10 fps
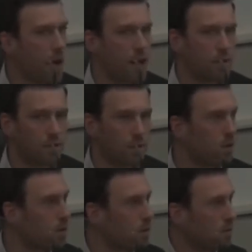I do have
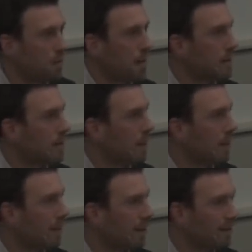someone who would make
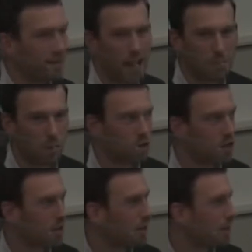uh, that
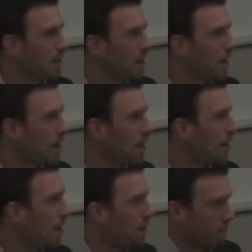motion?
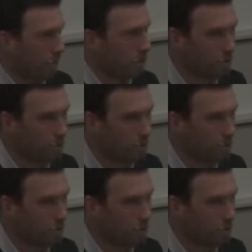Um, Councillor